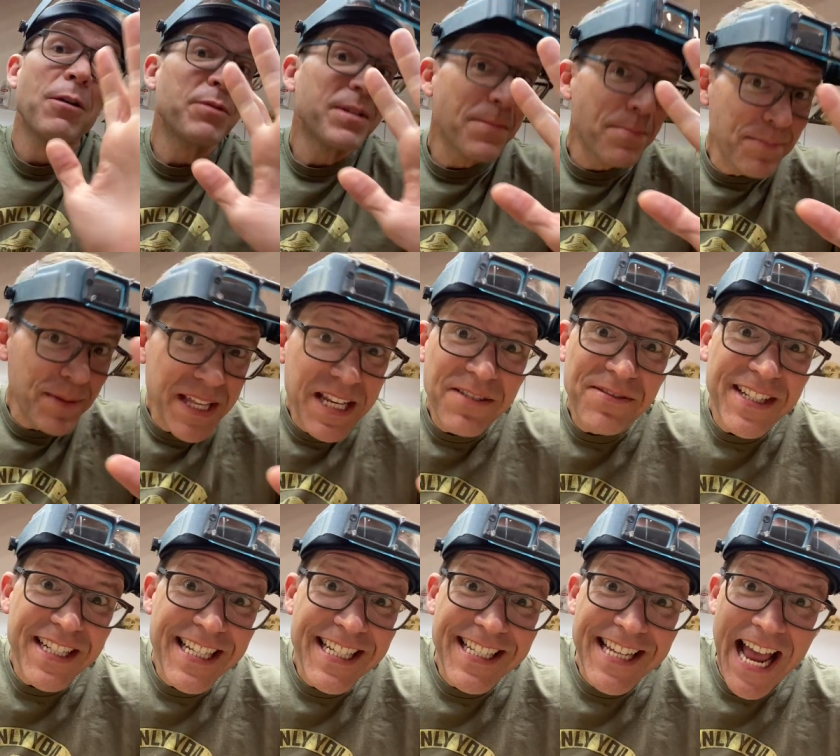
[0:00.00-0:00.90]
was a bit of a
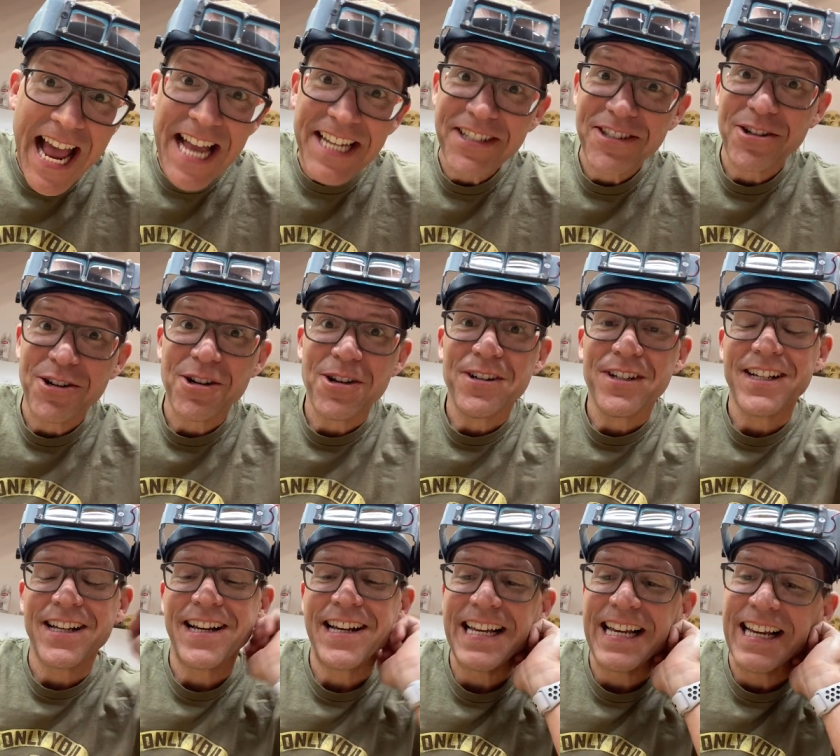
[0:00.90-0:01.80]
disaster.